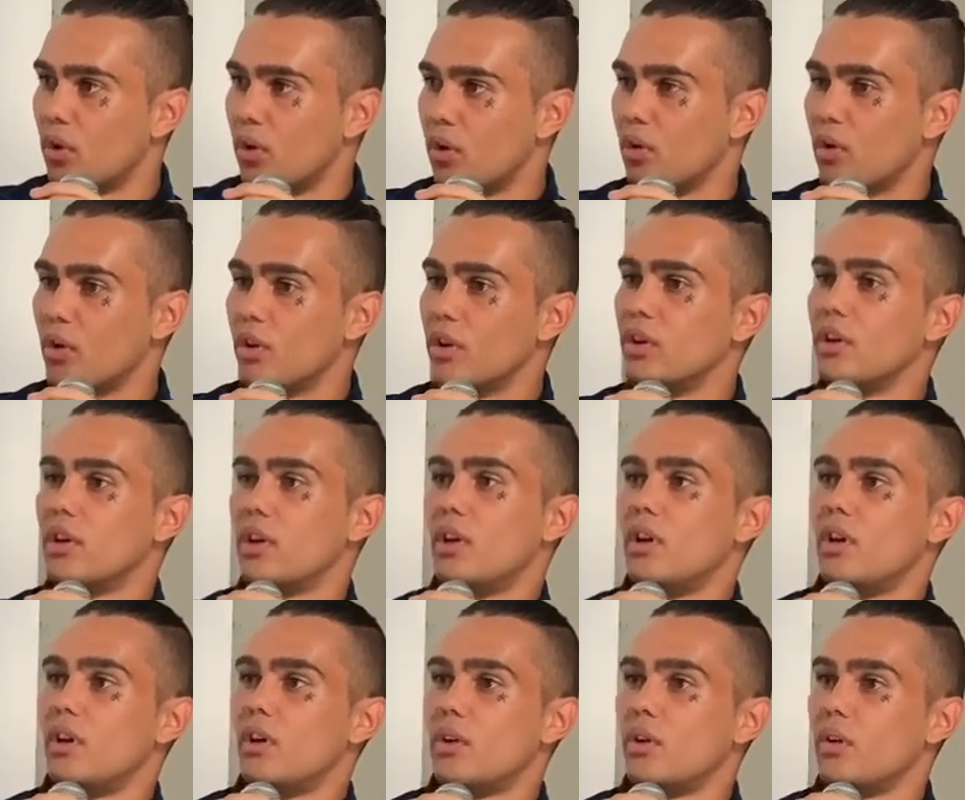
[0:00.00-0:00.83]
or
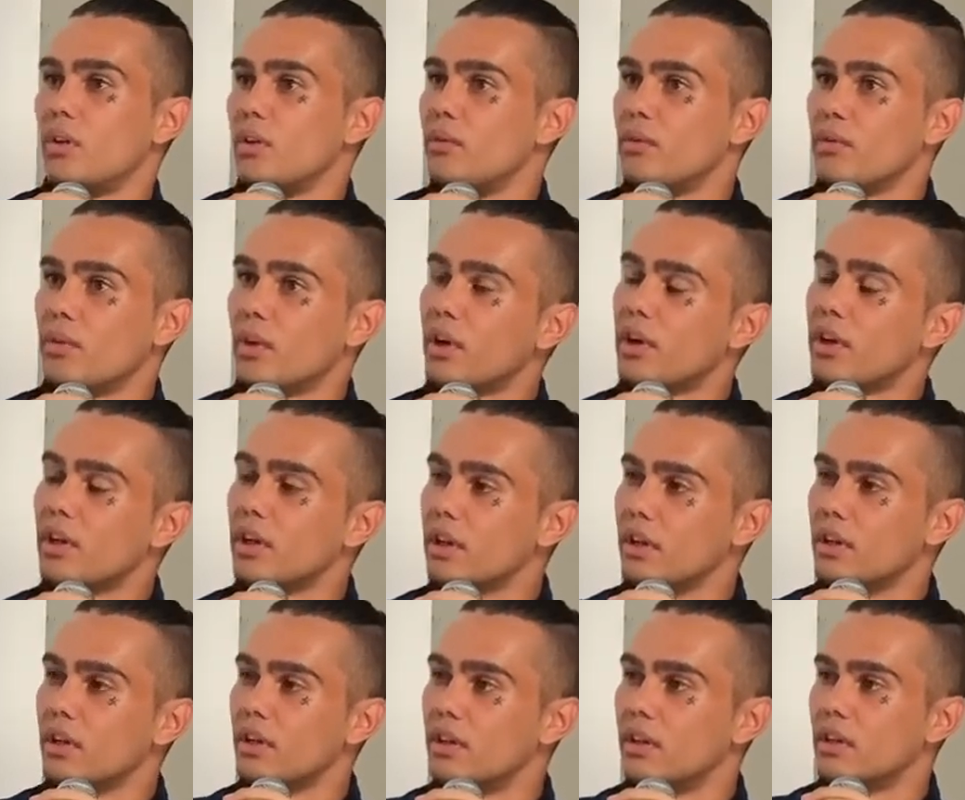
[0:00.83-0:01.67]
you
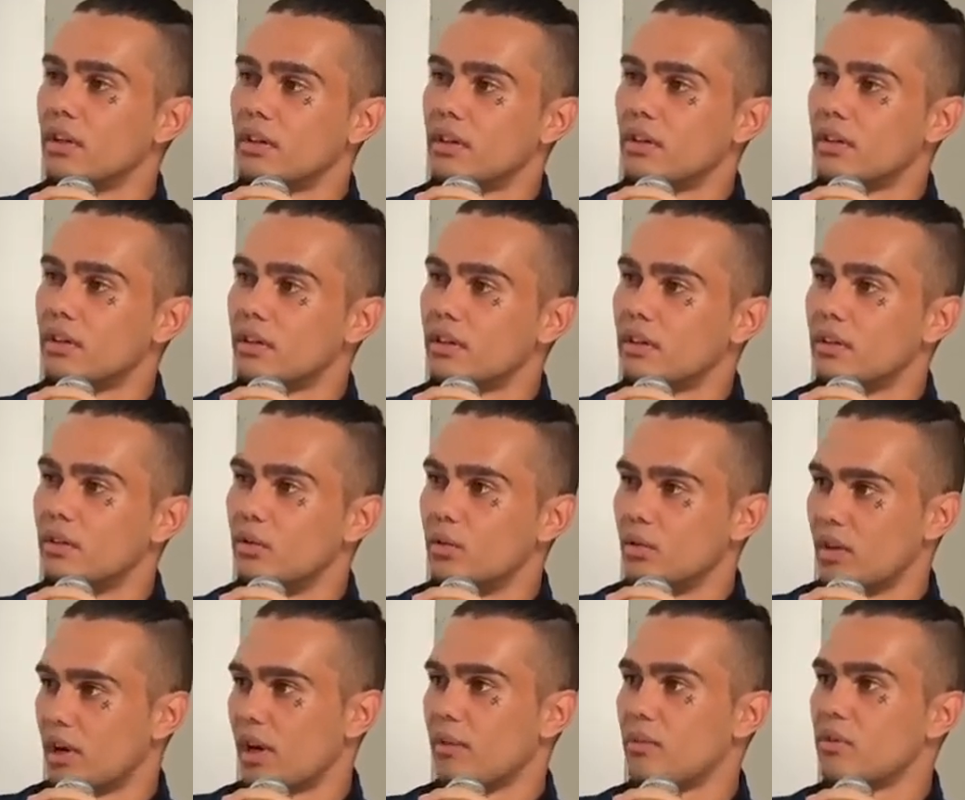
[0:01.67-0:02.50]

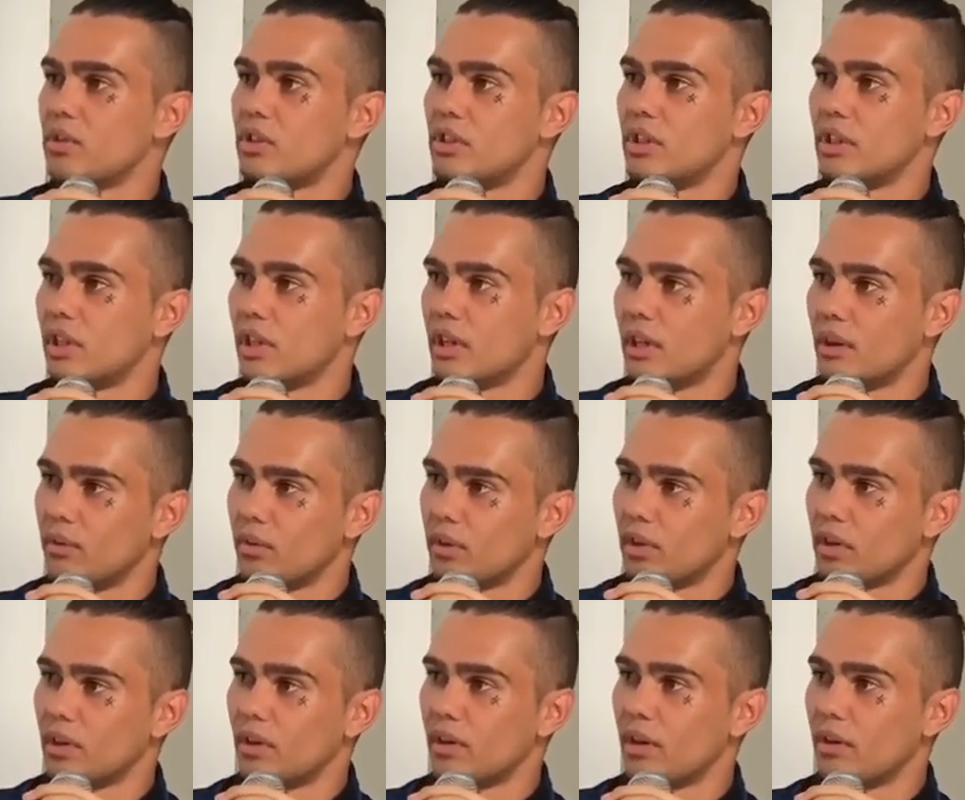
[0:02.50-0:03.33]
do the other shit that
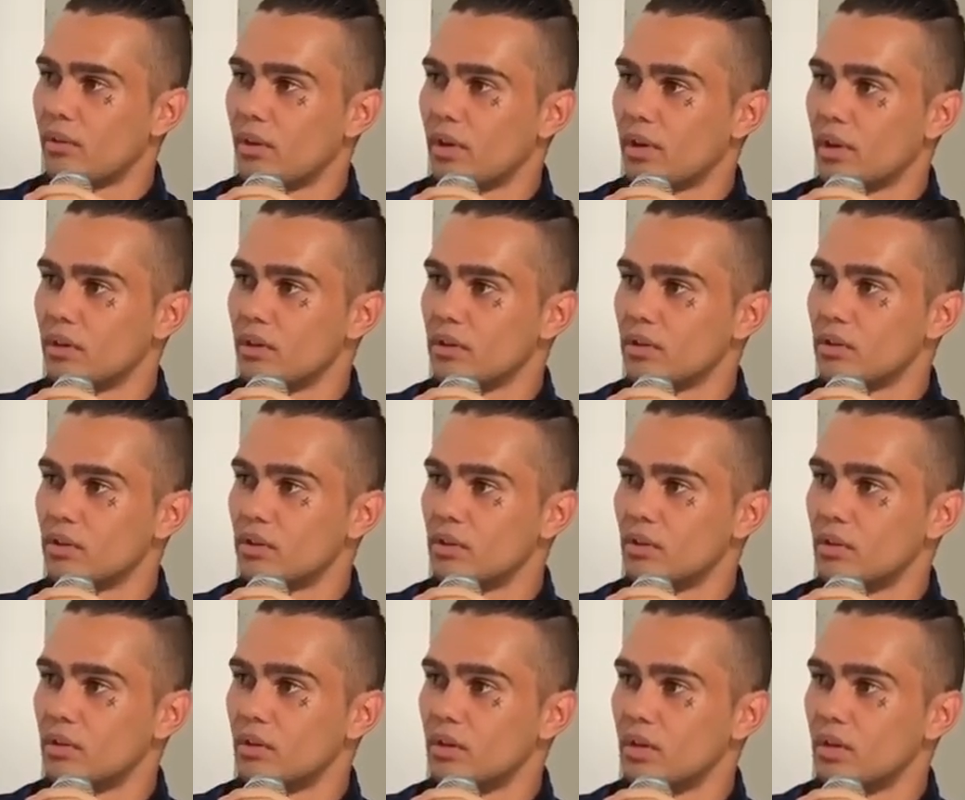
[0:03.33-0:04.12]
everyone else is doing.